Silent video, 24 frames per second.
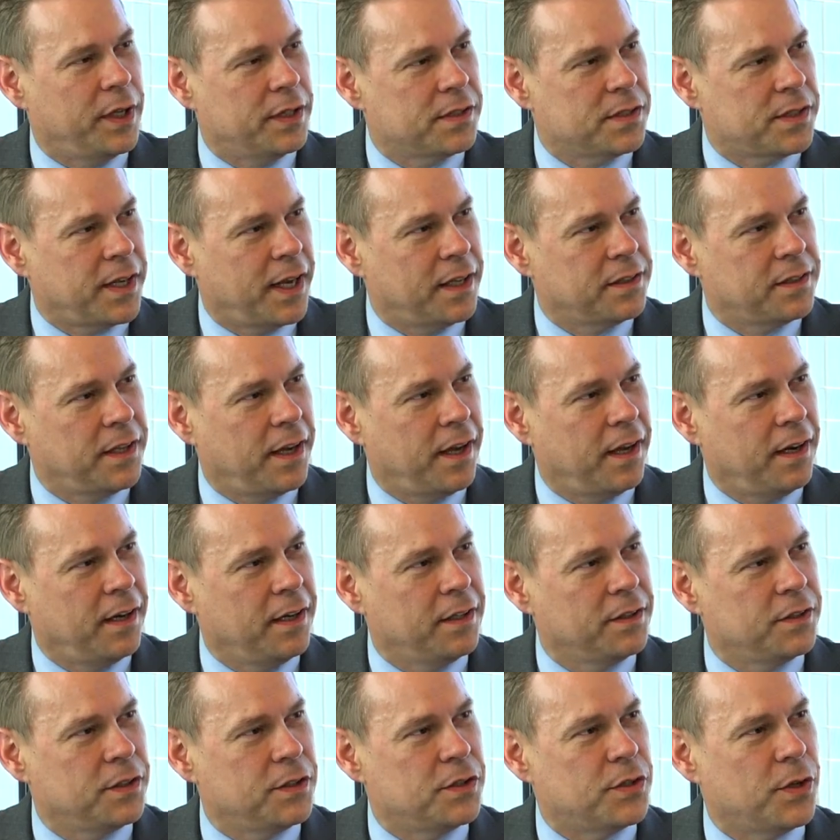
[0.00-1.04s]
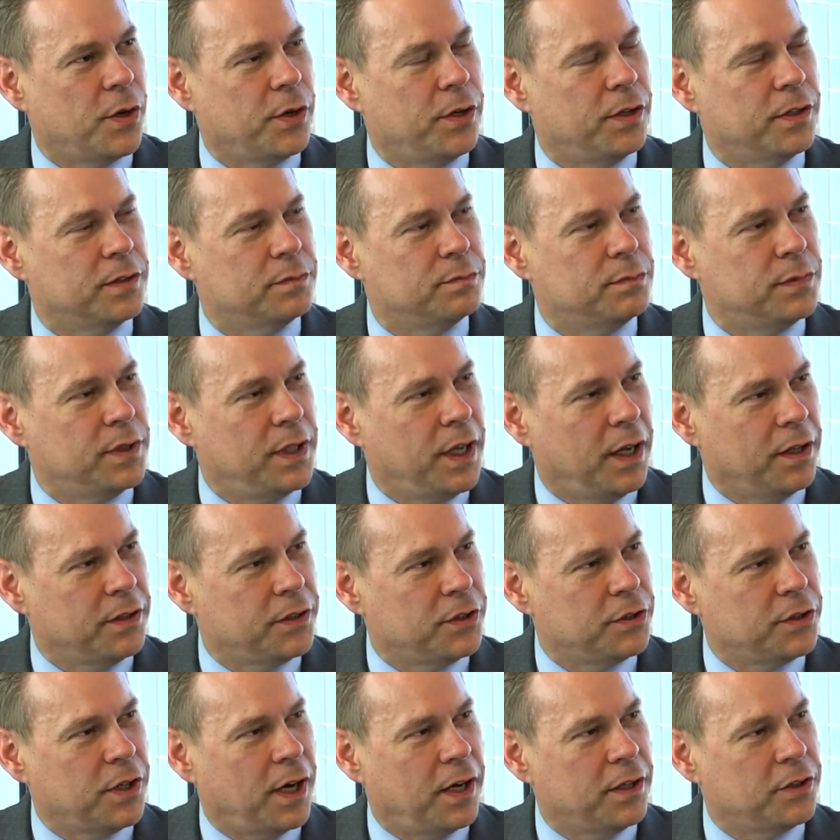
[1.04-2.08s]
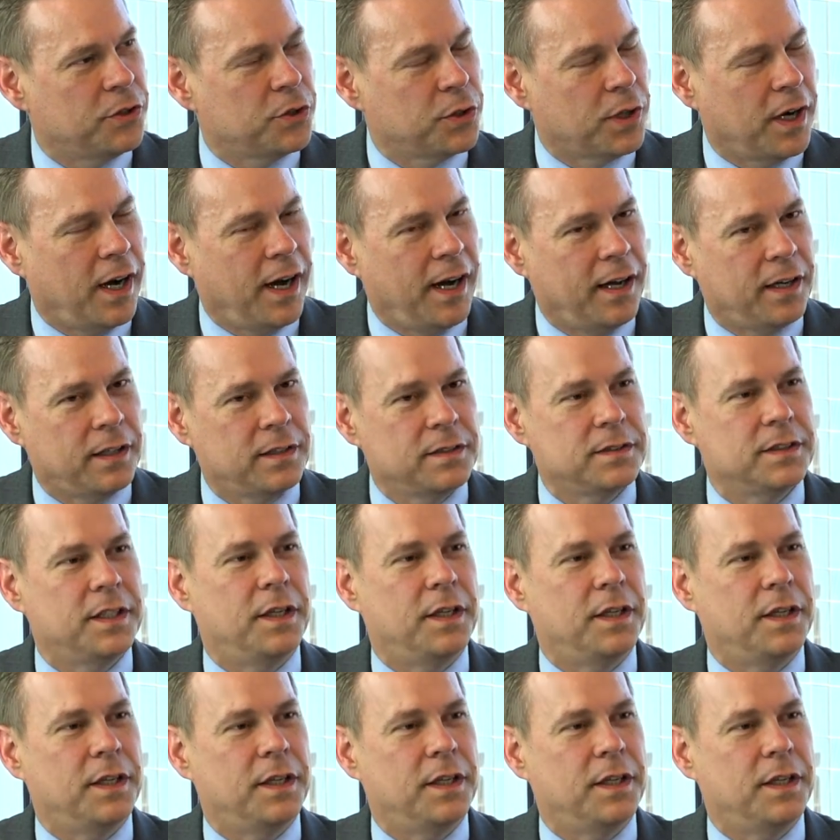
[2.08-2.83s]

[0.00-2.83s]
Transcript: in Santa Ana, so you're on trial.